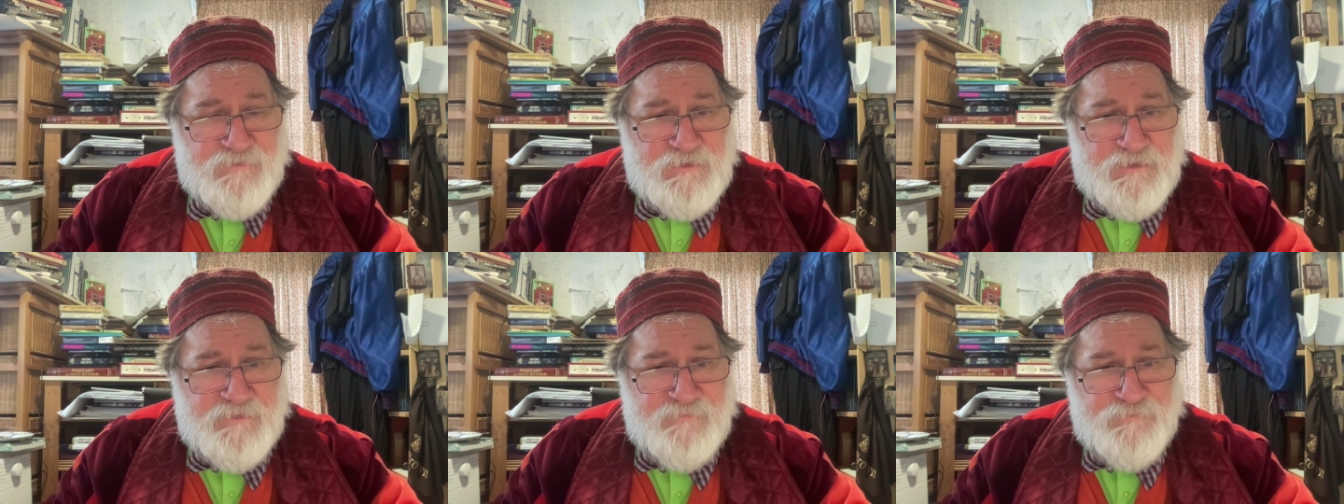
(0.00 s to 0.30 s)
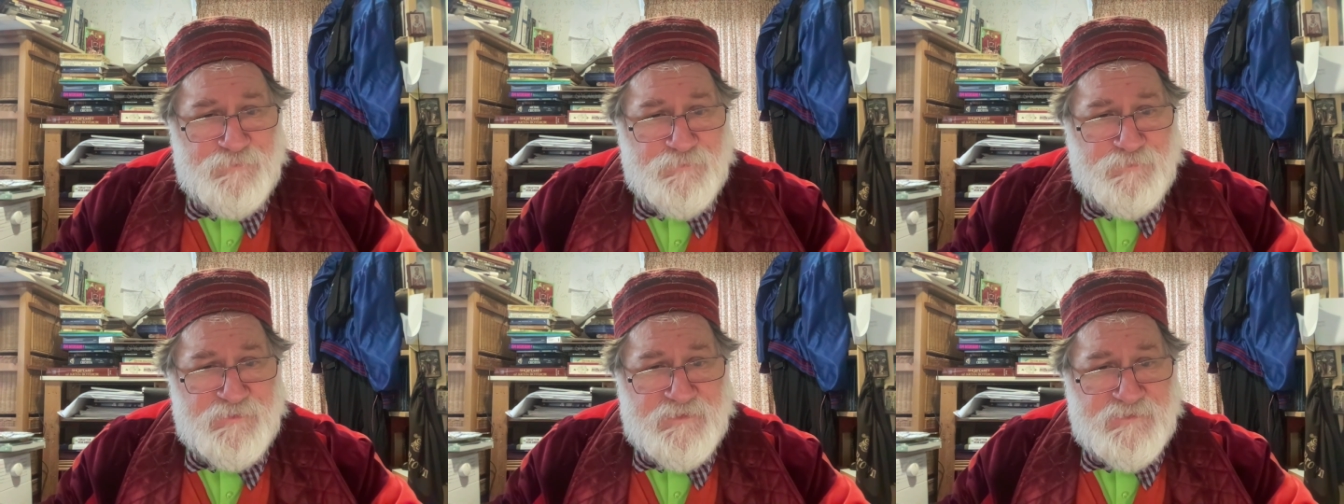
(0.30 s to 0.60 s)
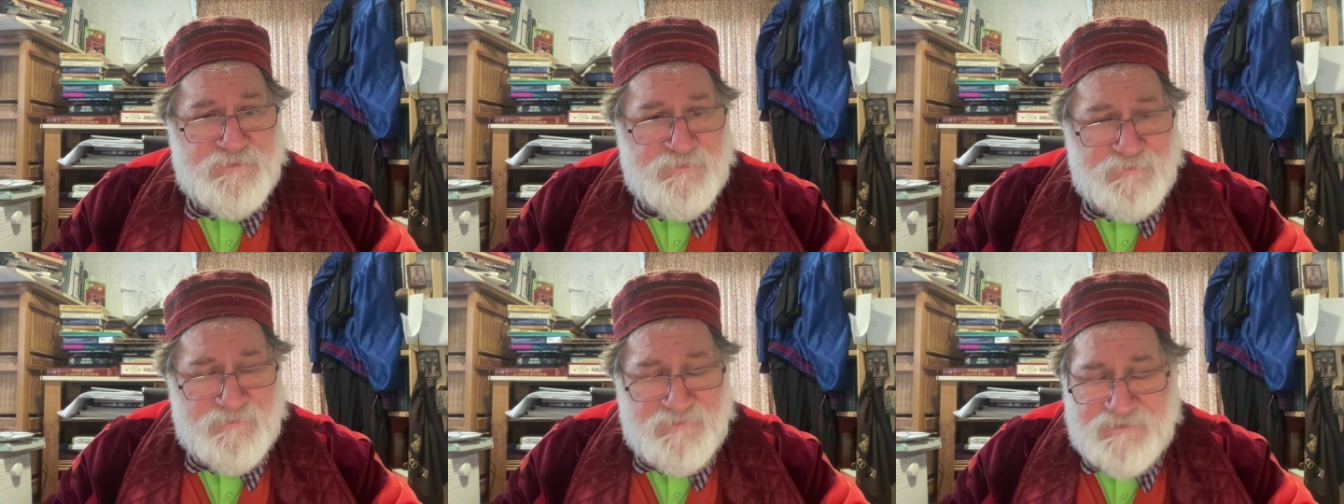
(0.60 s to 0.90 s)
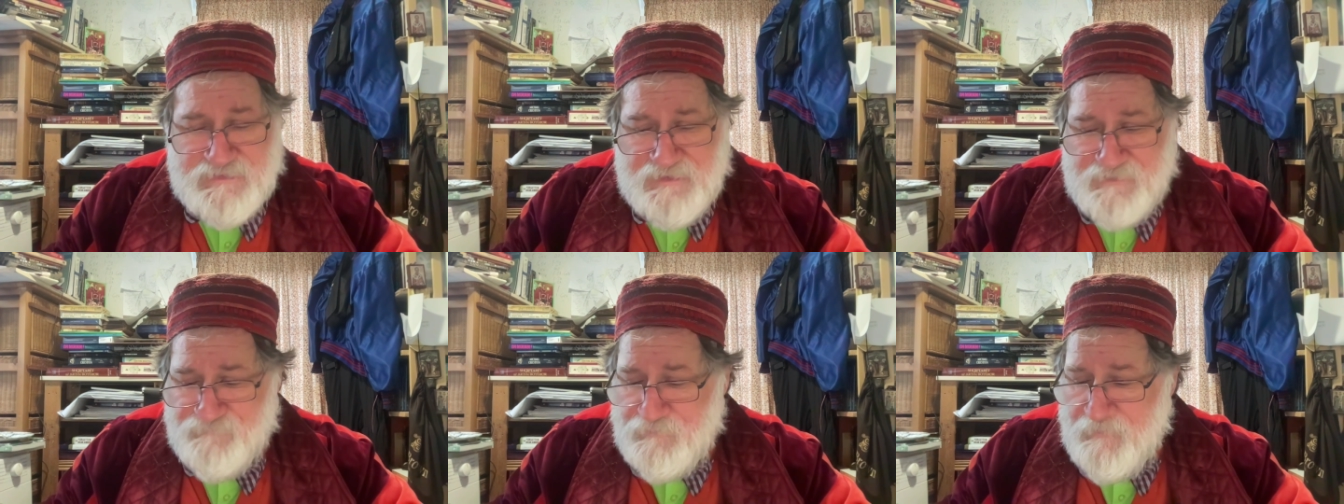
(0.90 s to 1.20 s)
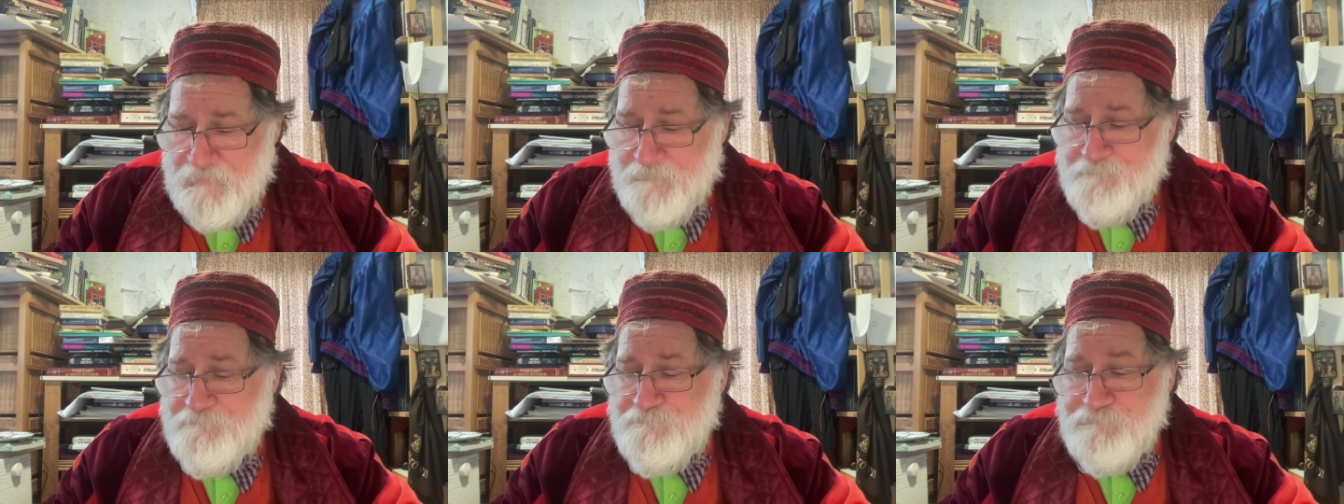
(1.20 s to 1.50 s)
life and all that sort of stuff
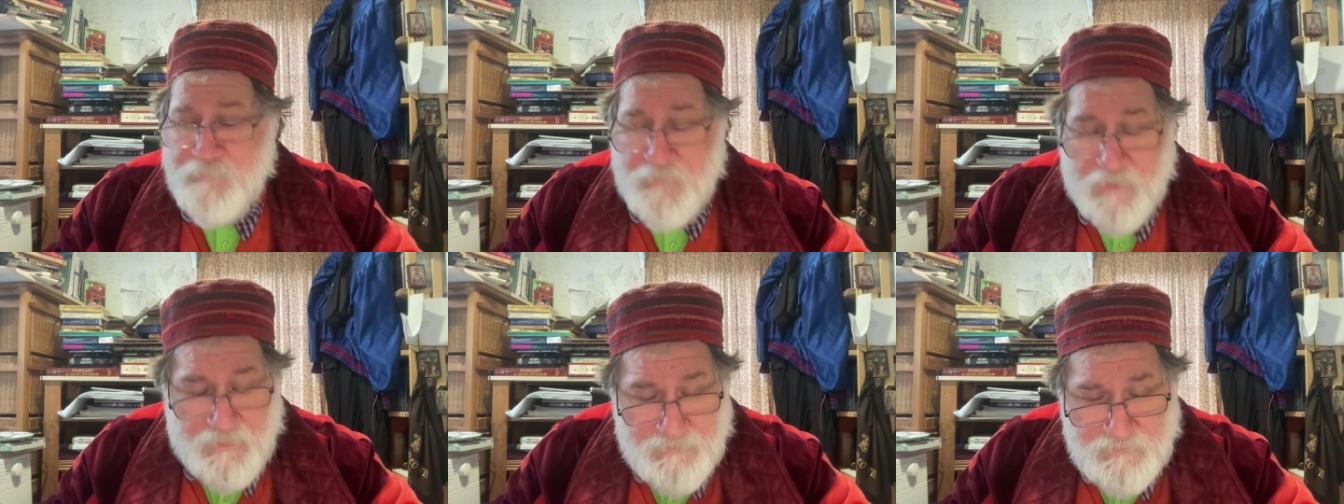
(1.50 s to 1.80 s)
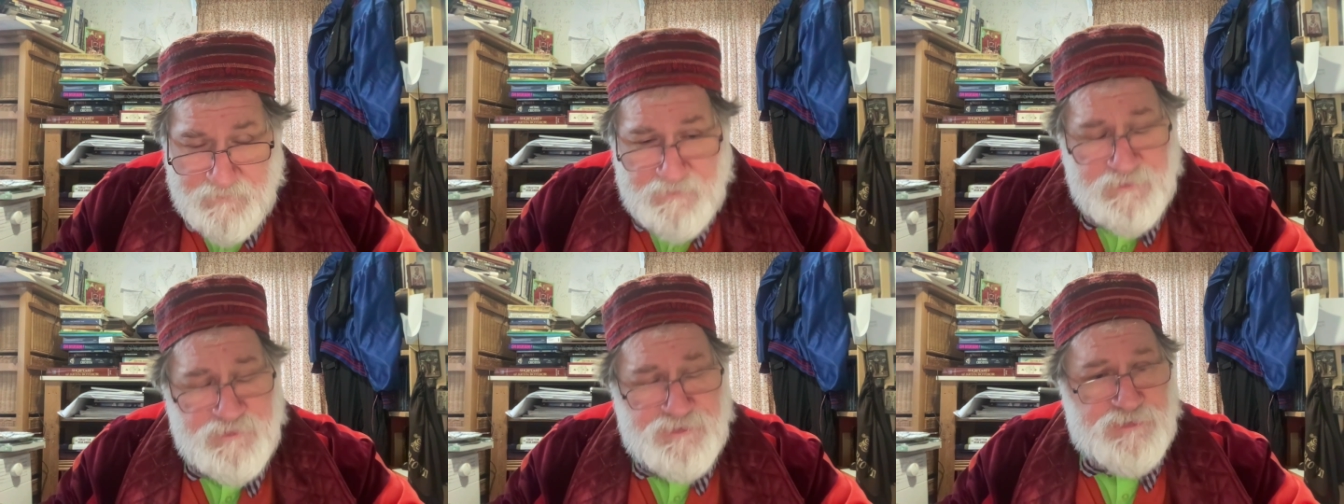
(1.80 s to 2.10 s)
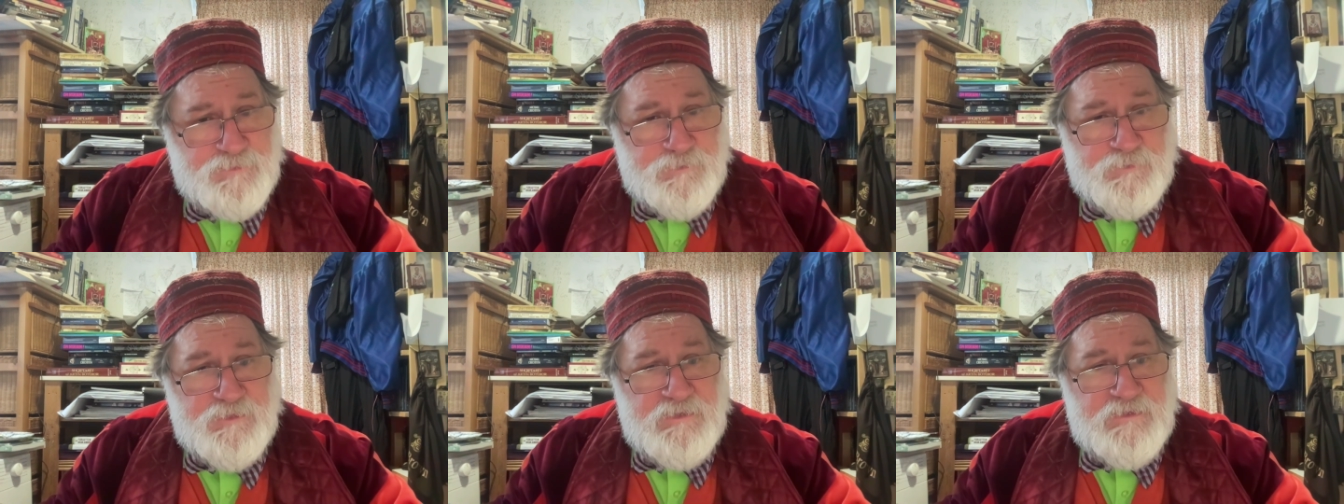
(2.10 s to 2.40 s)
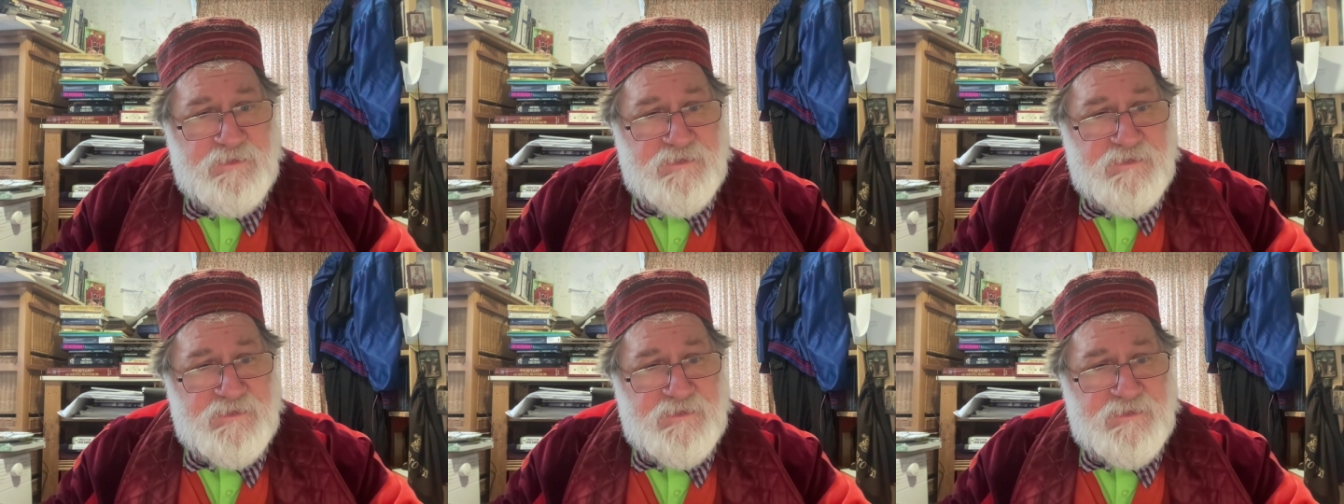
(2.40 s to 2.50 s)
I urge you,